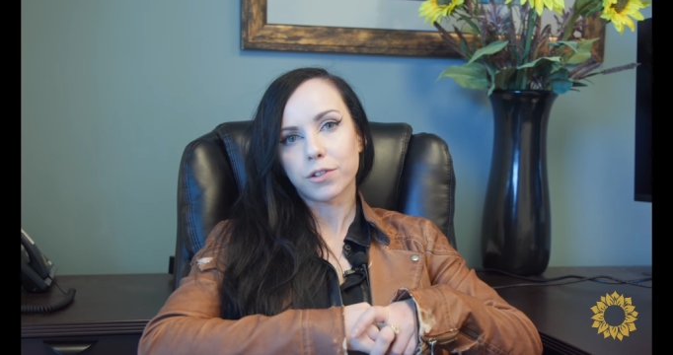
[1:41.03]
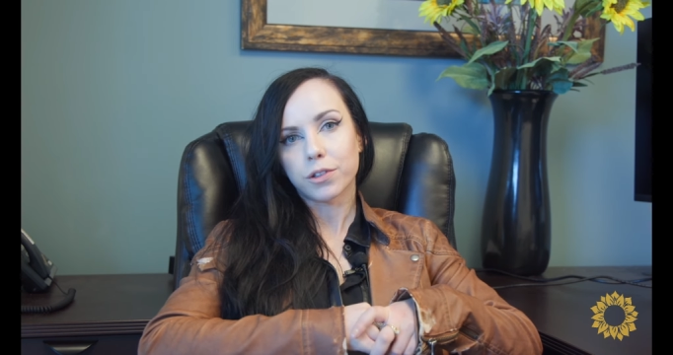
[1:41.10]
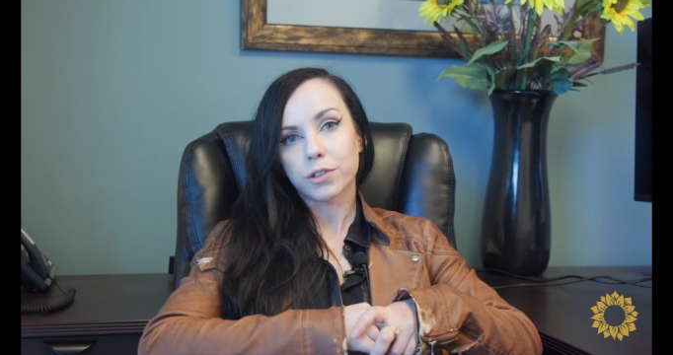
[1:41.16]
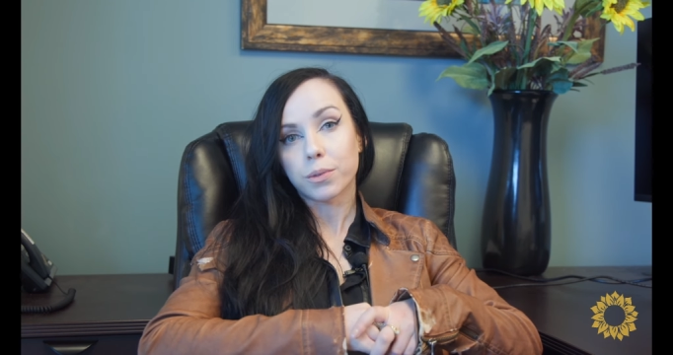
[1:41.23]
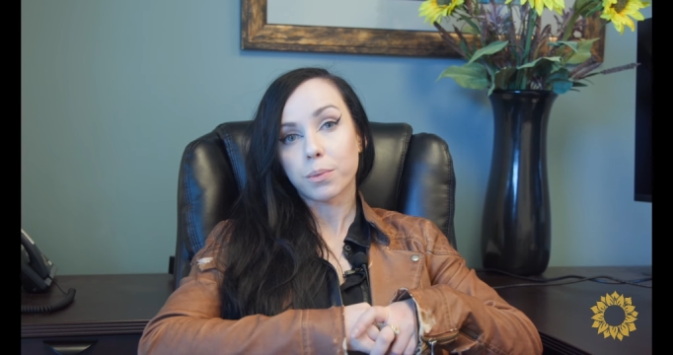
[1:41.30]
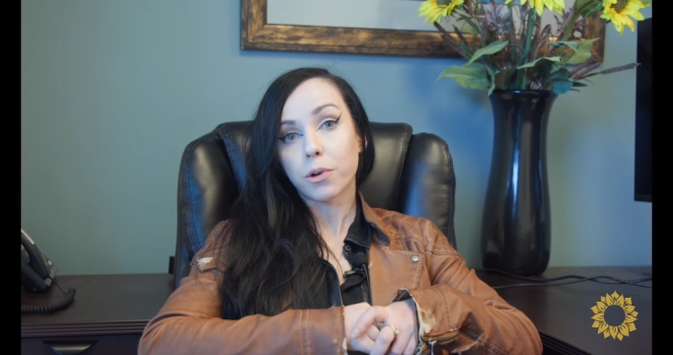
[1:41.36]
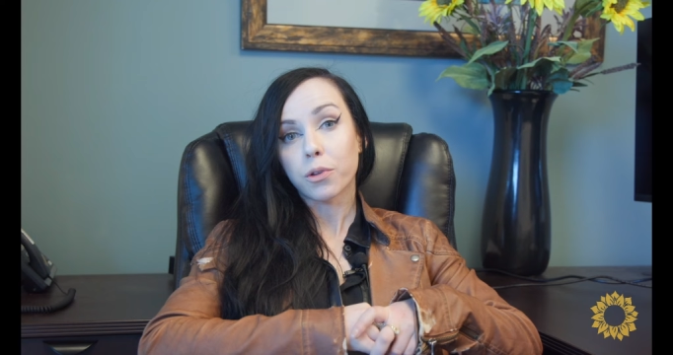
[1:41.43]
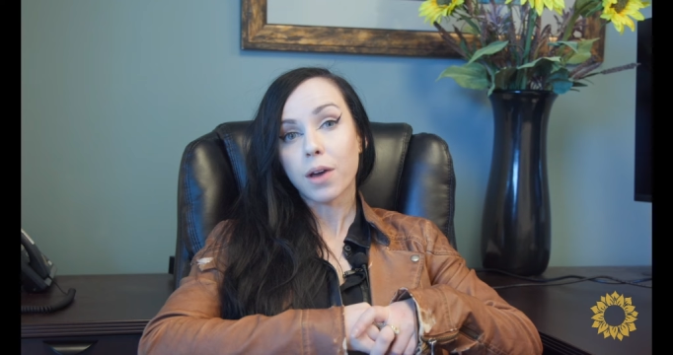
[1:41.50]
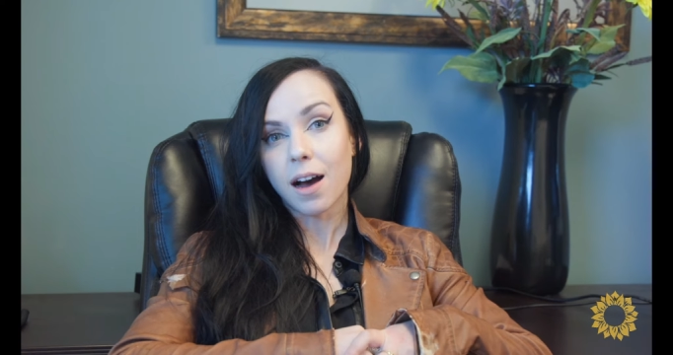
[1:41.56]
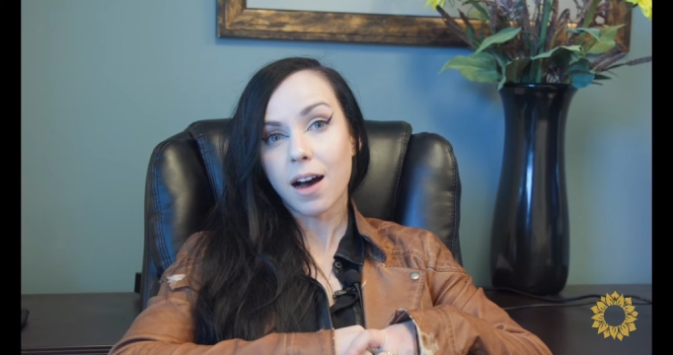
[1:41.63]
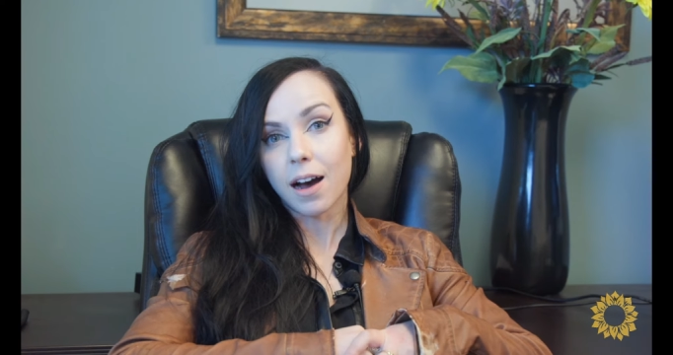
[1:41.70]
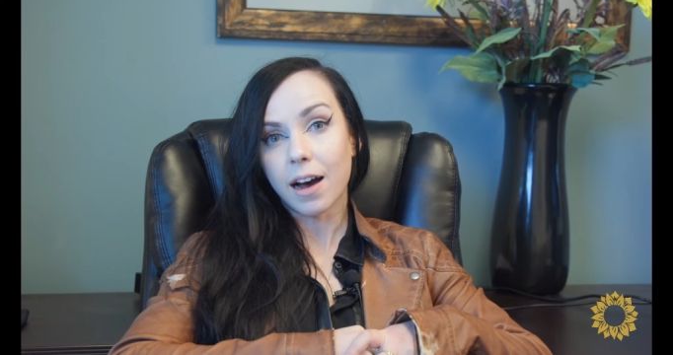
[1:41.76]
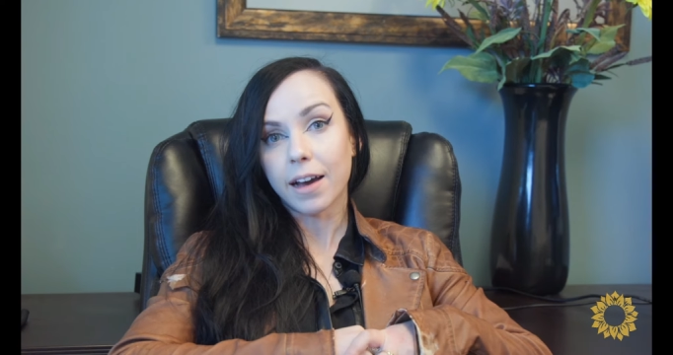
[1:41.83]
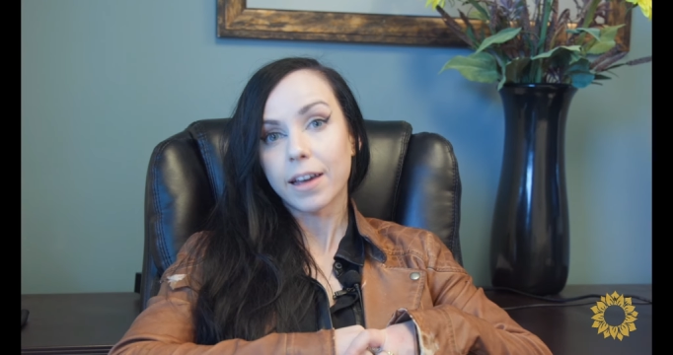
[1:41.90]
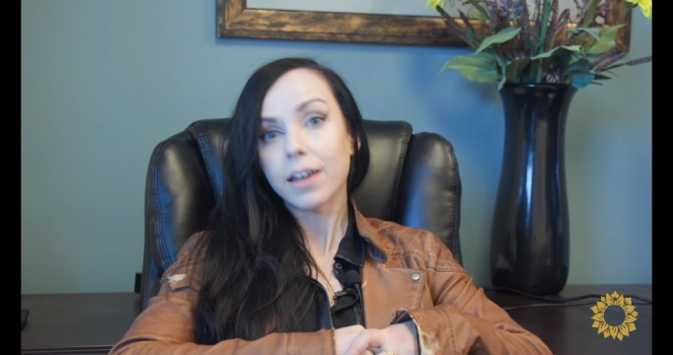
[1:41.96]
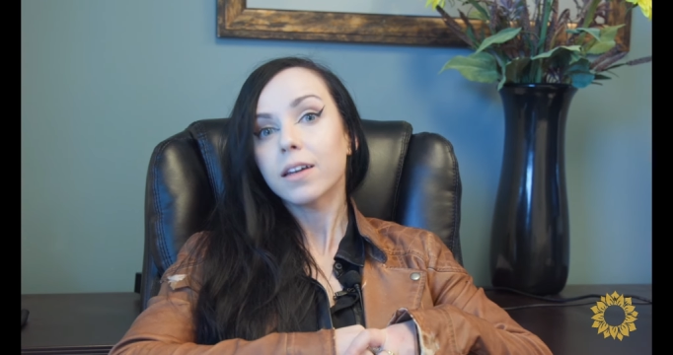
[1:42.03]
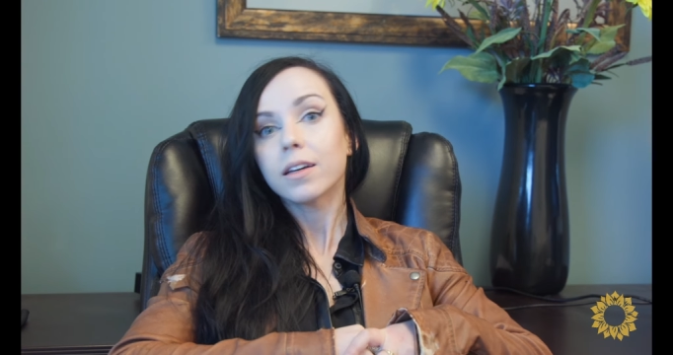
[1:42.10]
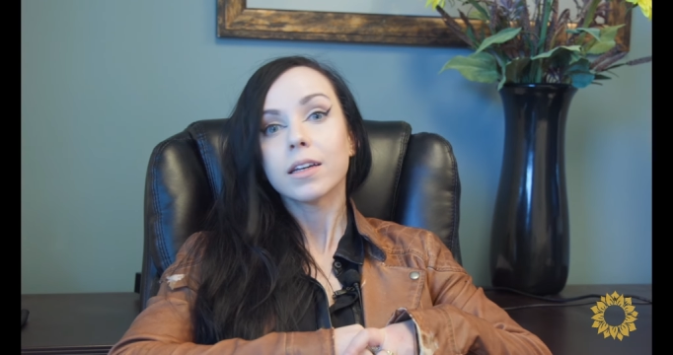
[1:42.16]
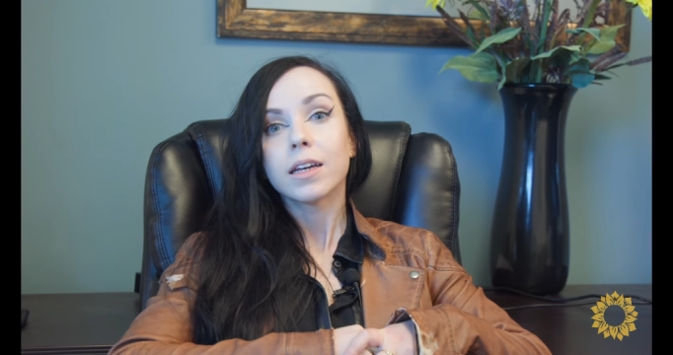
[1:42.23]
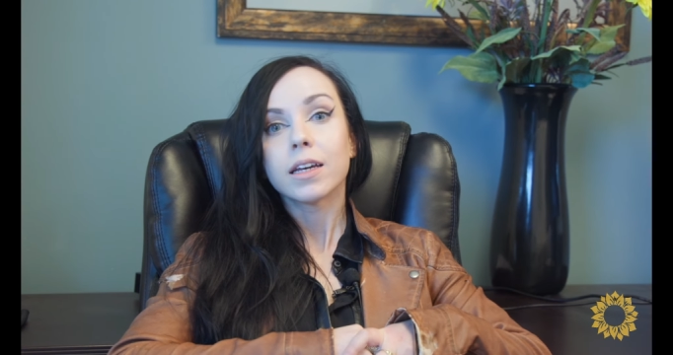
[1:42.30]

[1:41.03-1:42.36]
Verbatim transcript: foods are both high